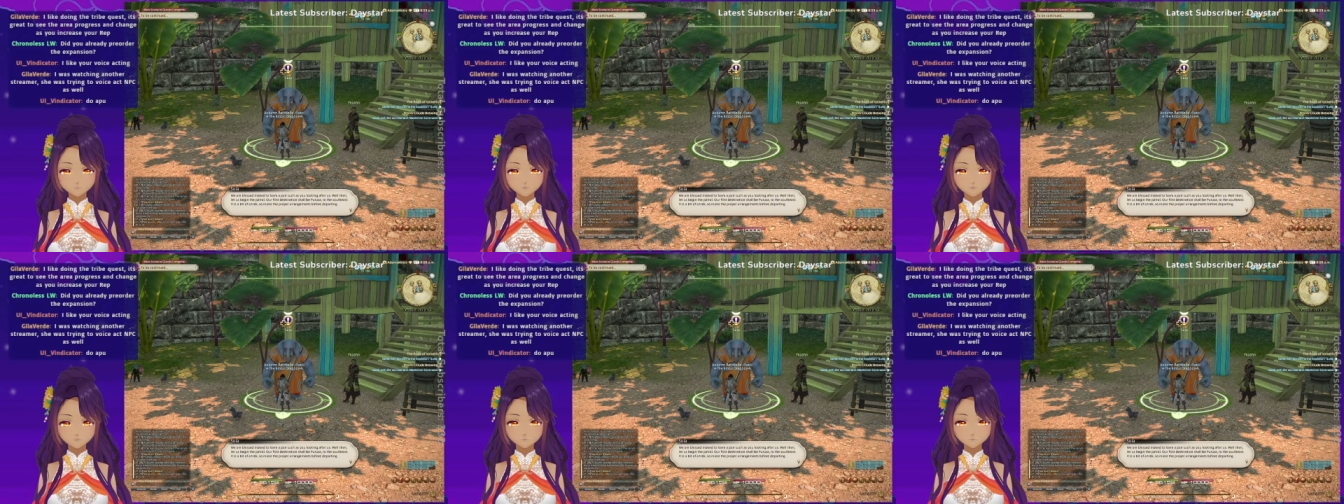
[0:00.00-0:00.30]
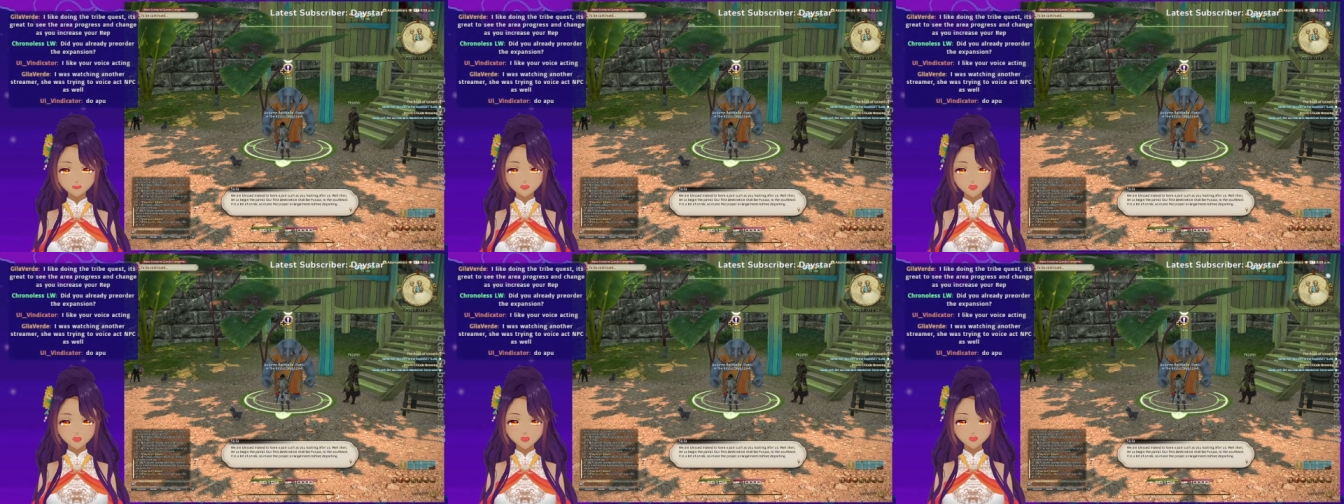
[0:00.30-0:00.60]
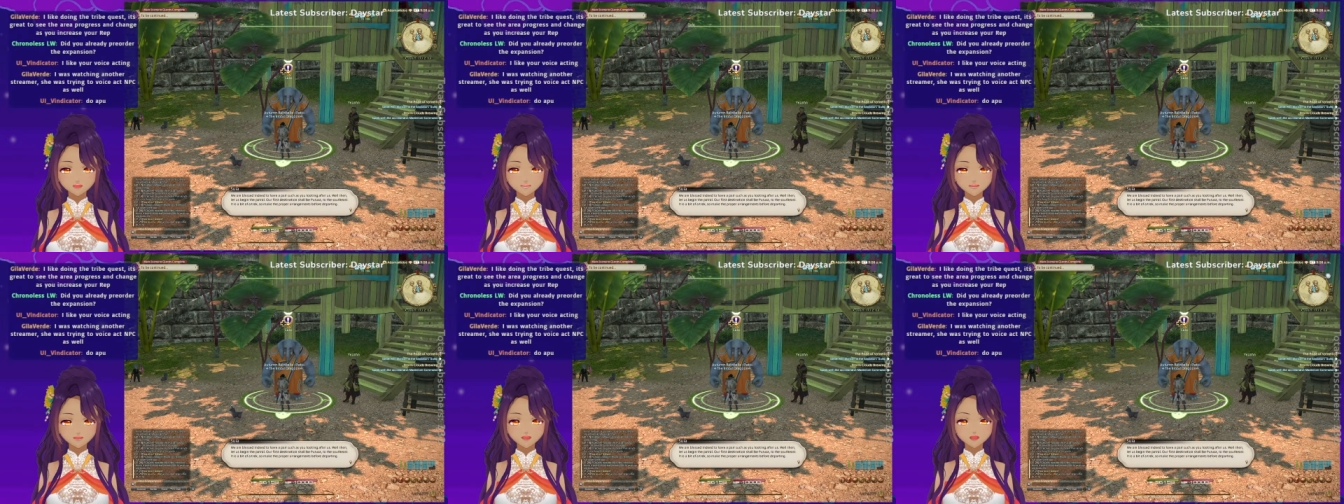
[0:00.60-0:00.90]
so
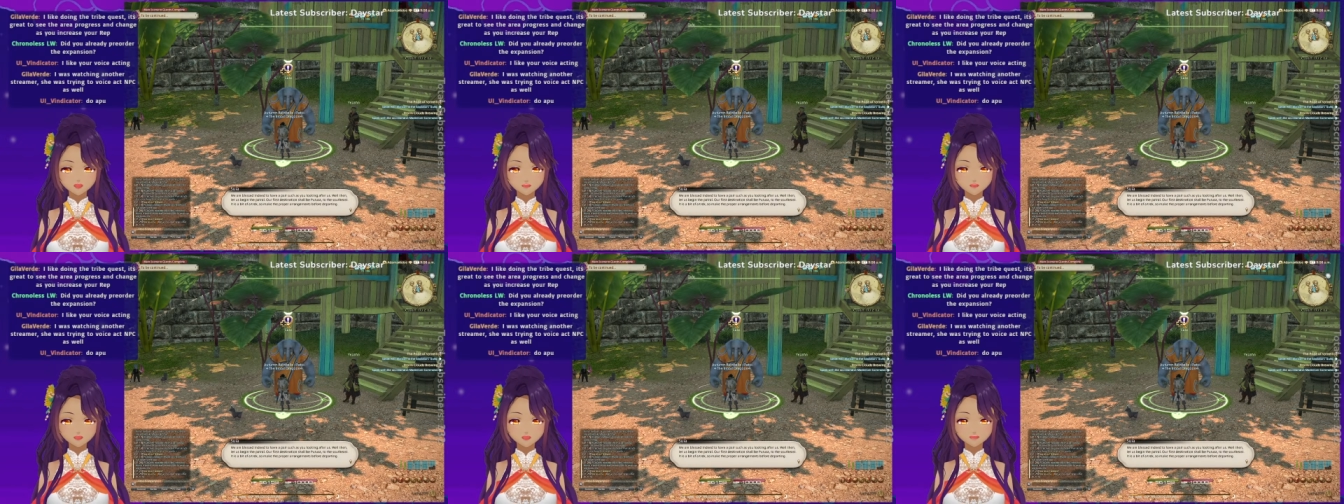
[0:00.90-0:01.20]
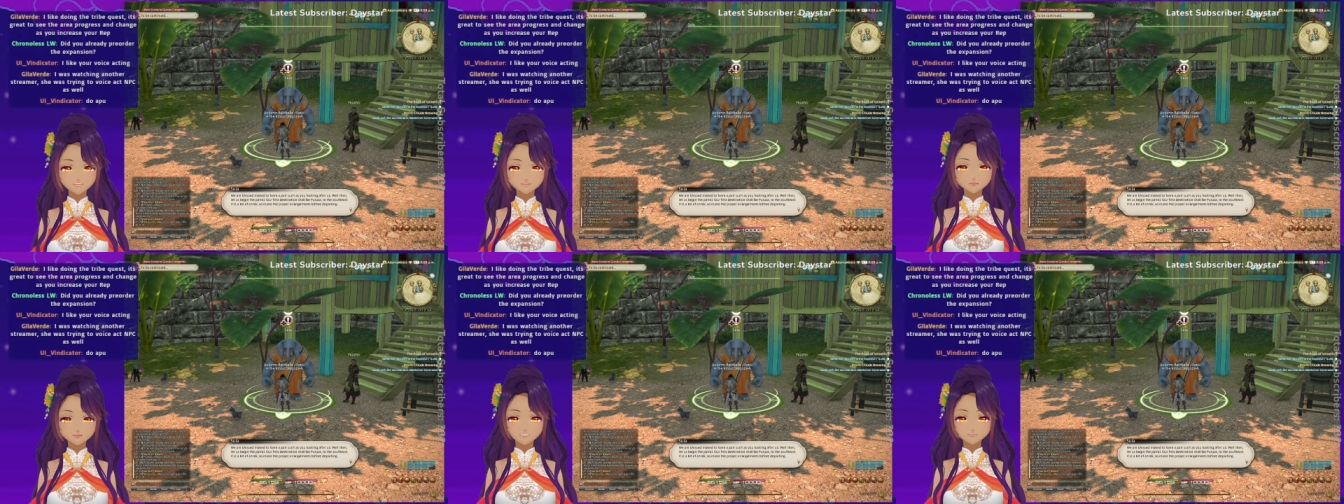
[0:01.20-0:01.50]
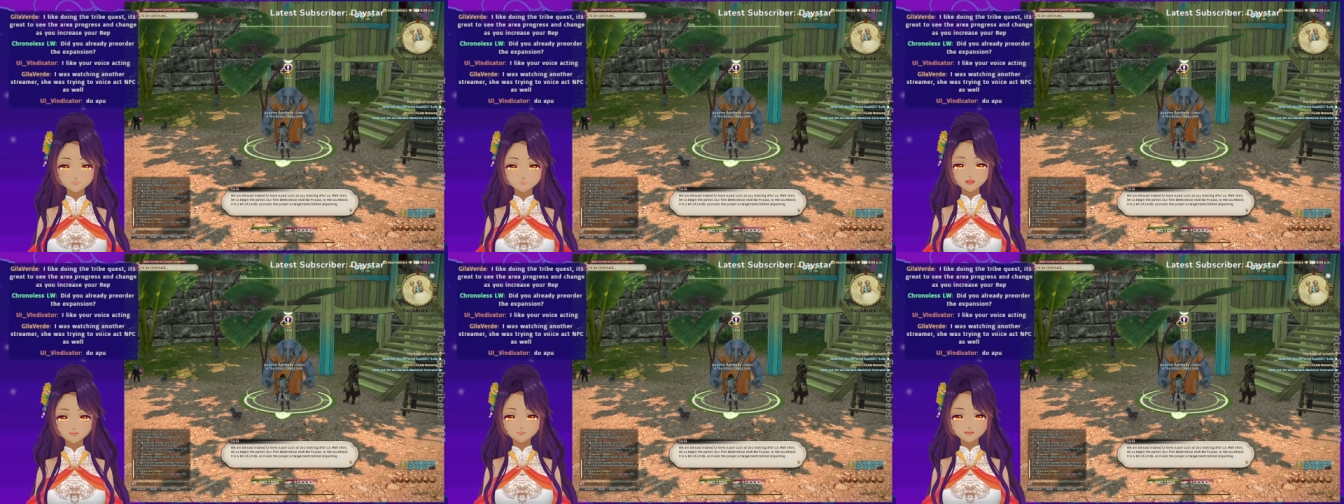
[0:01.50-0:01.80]
make the proper
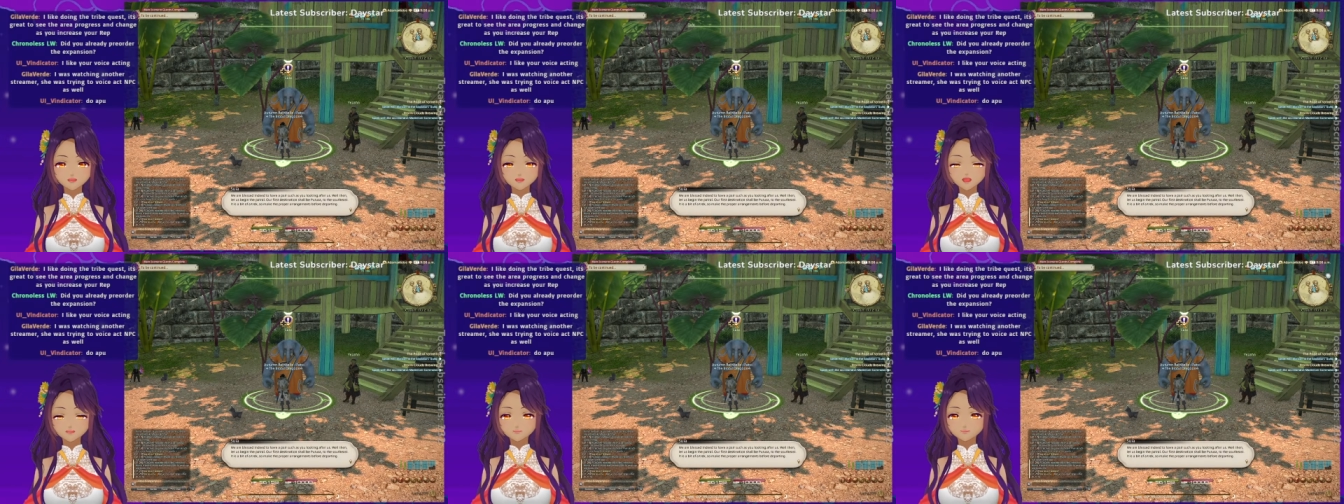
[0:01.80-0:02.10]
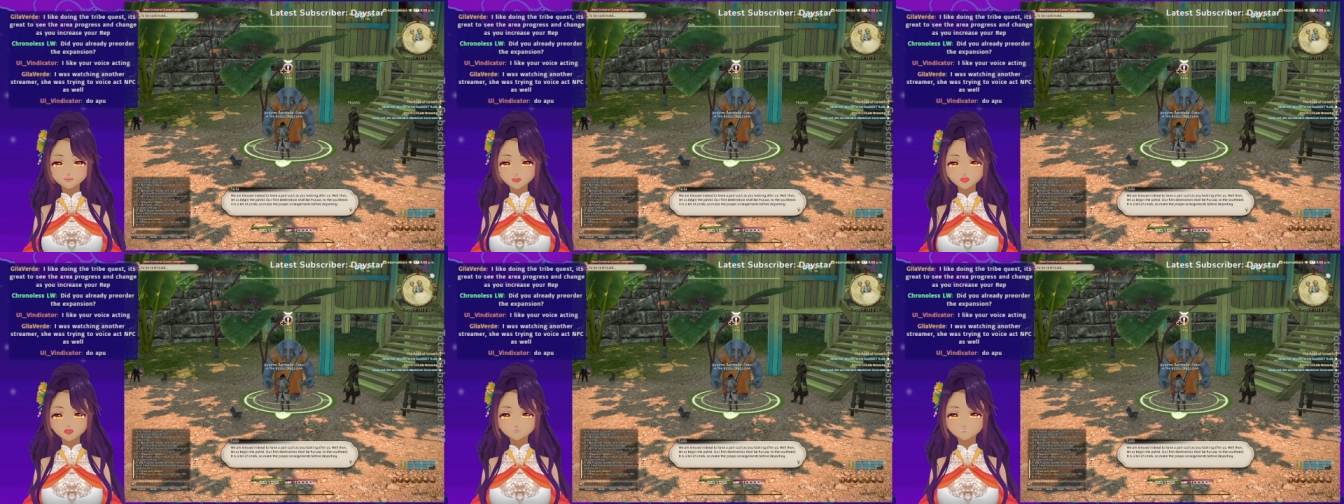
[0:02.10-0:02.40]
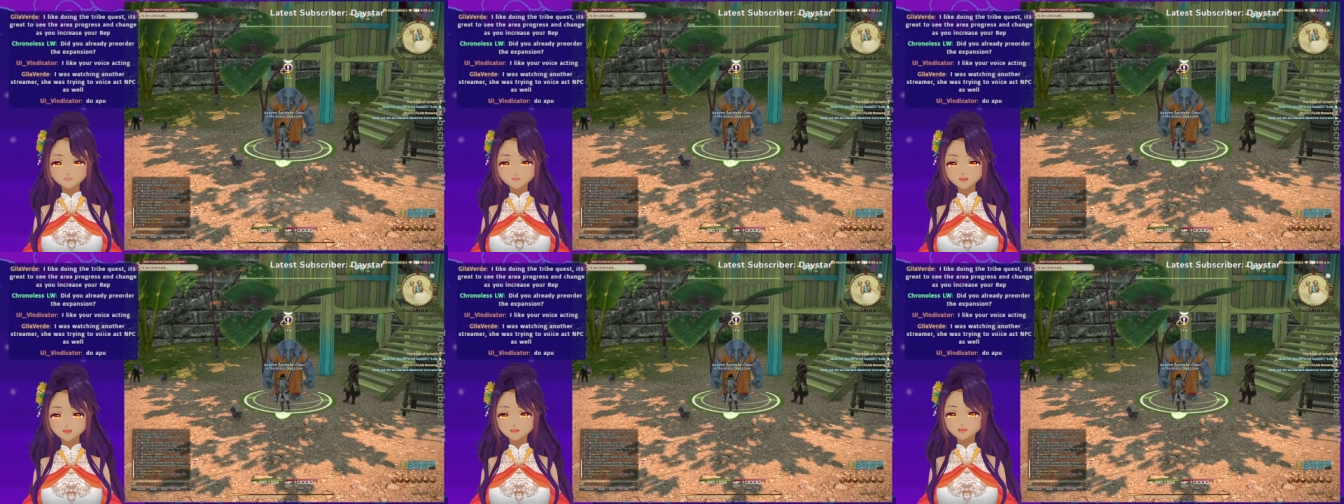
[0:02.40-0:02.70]
arrangements before
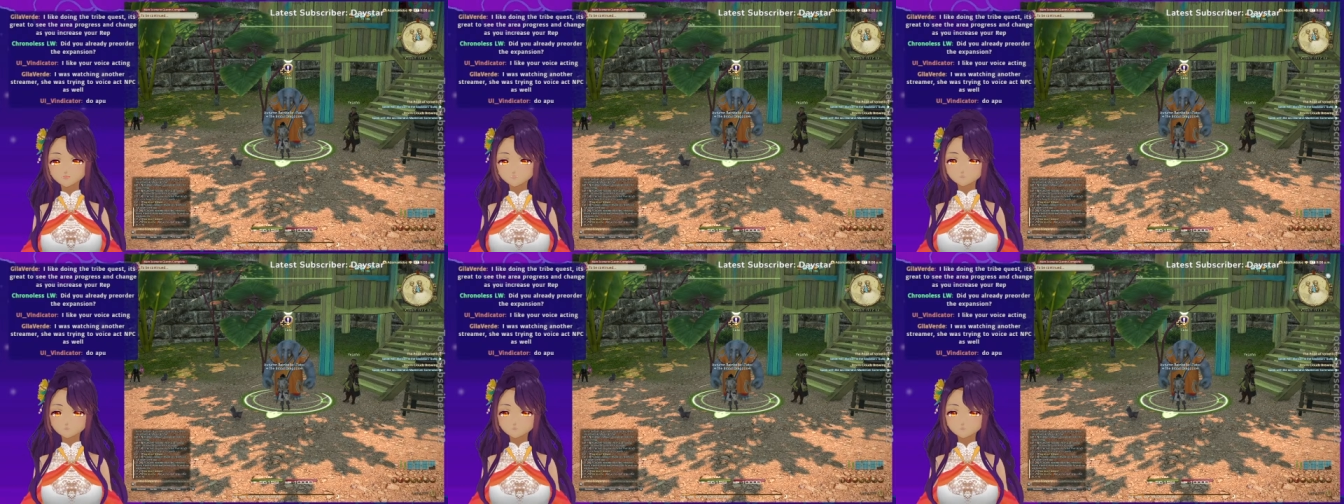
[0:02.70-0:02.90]
departing.